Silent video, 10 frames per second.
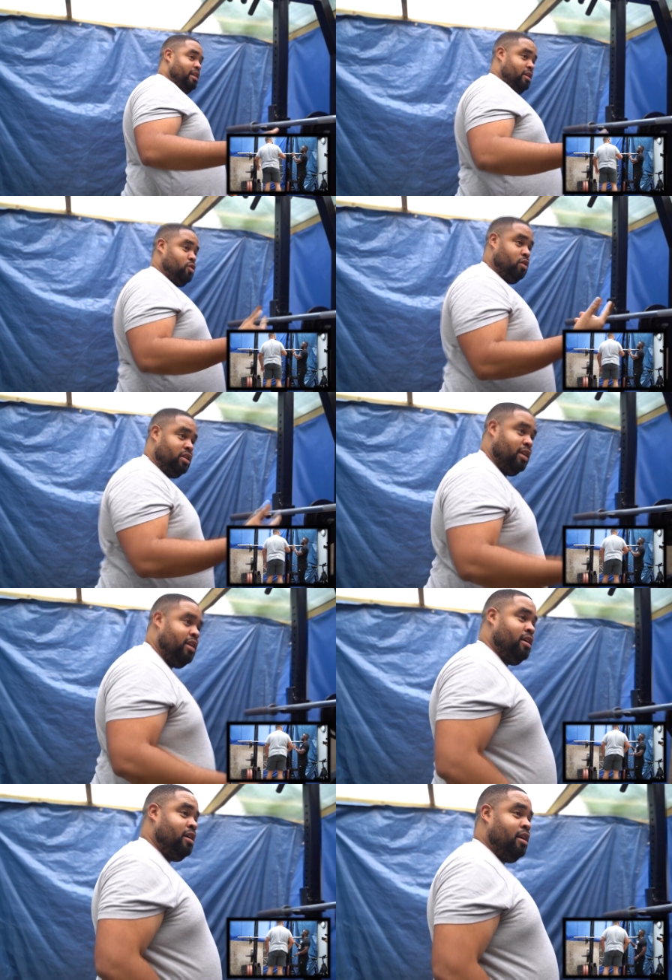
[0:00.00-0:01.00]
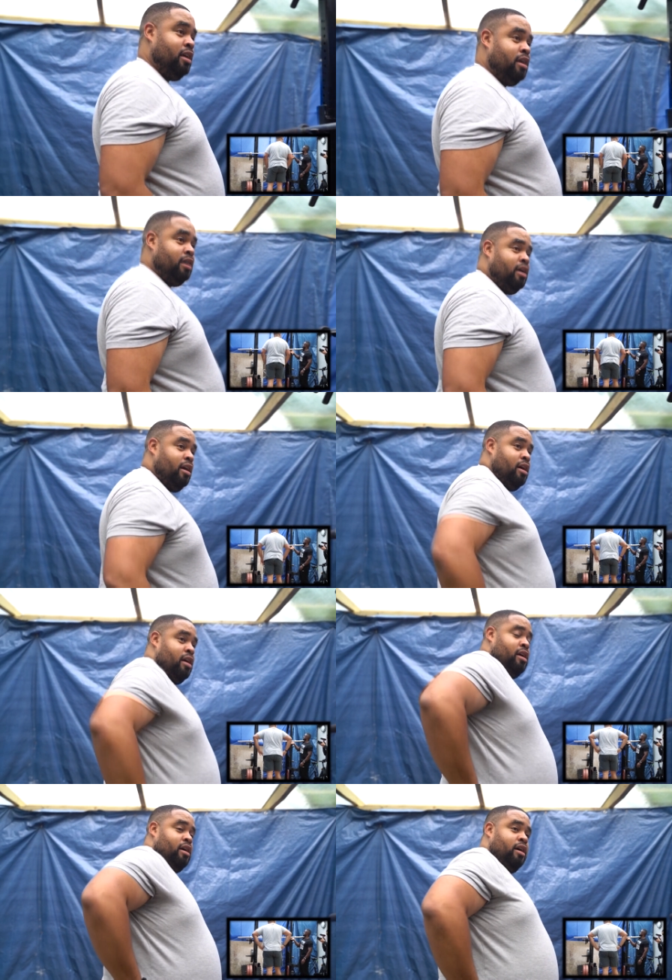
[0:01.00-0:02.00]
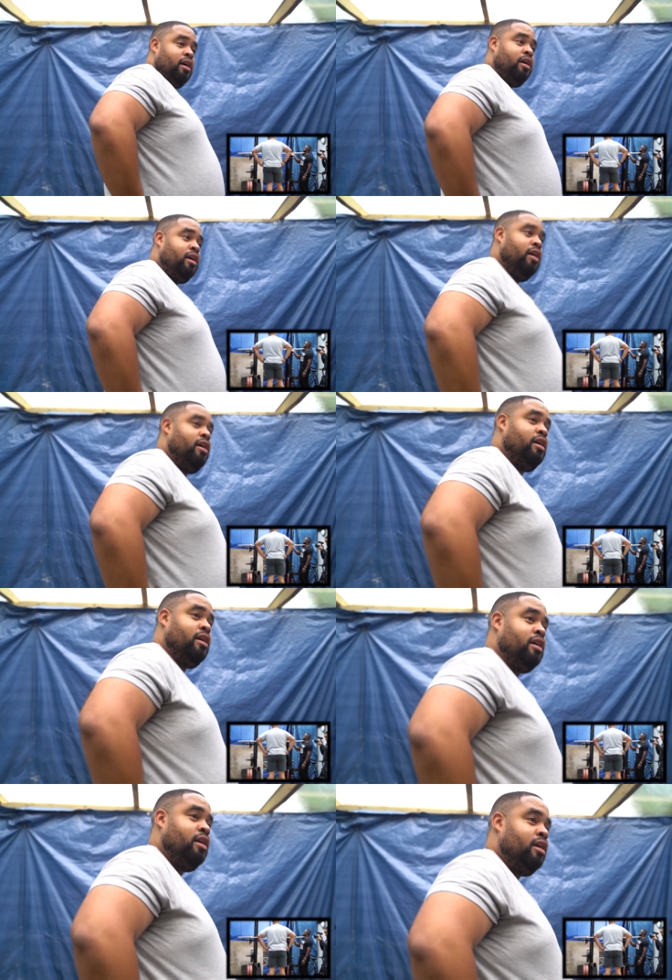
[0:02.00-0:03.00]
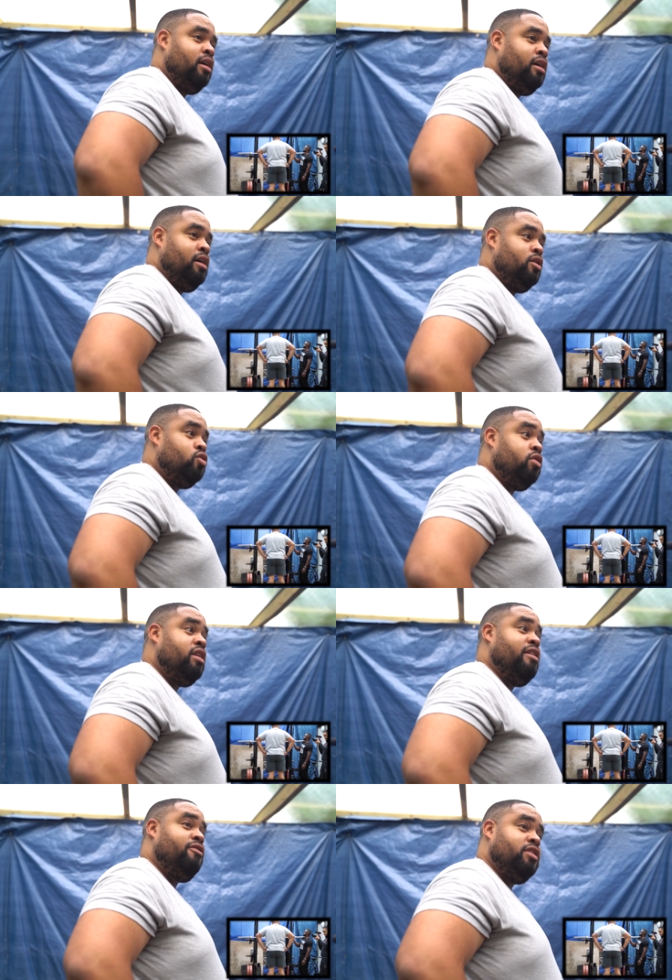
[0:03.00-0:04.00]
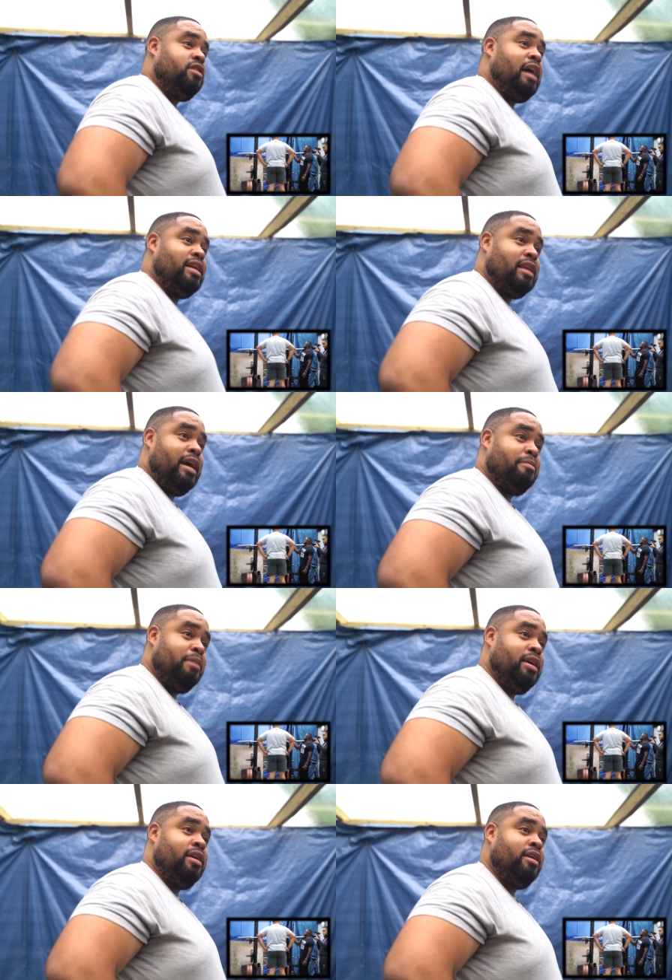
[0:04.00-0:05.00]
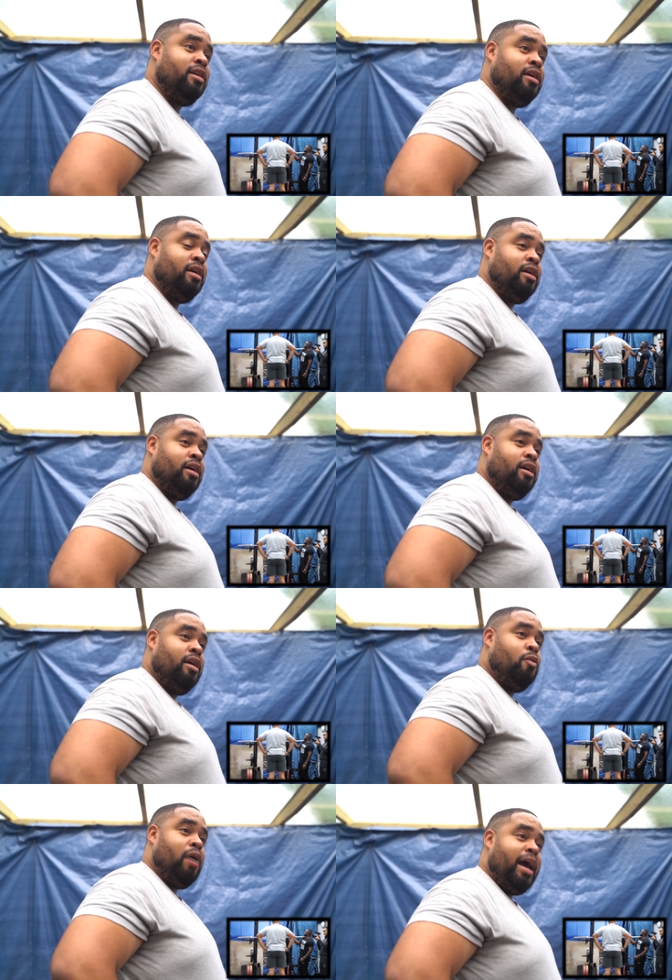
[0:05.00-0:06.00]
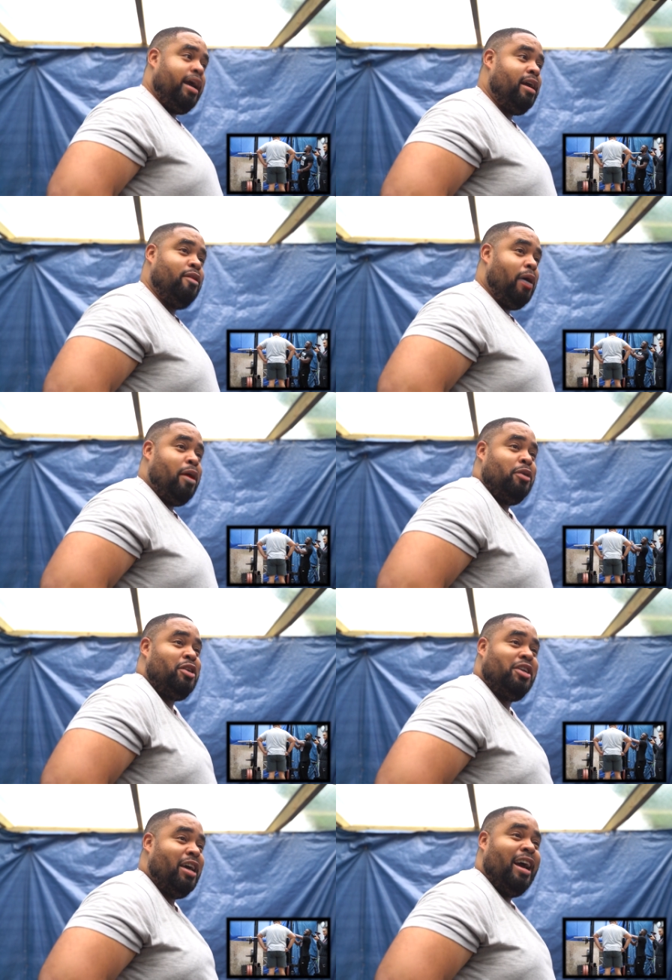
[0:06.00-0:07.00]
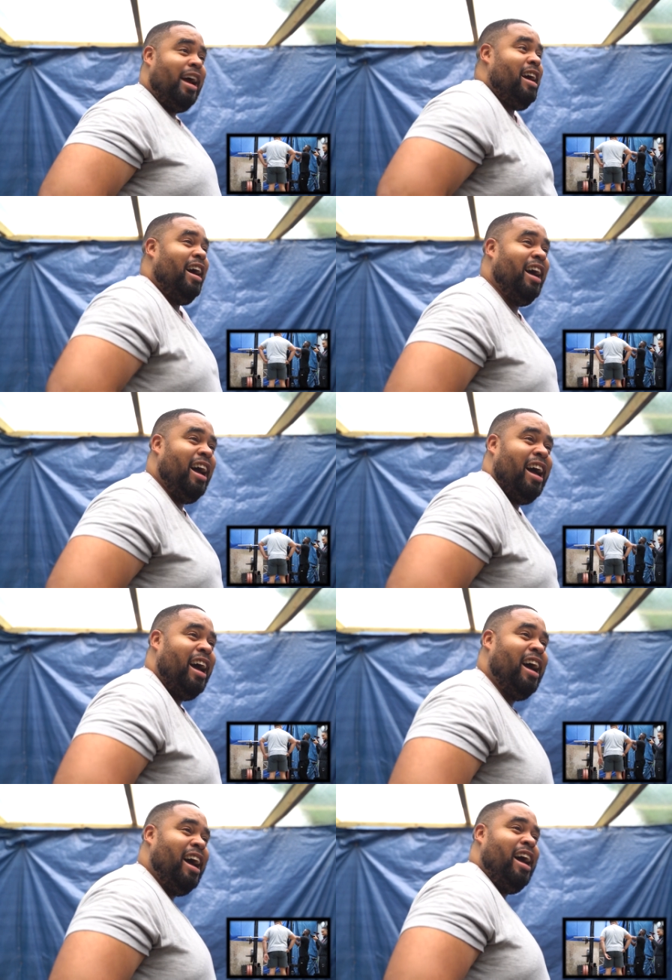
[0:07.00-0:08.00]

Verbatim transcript: and they're squatting. I squat uh, about two forty. two forty, that's like me. Why? Why would you? You know, you know where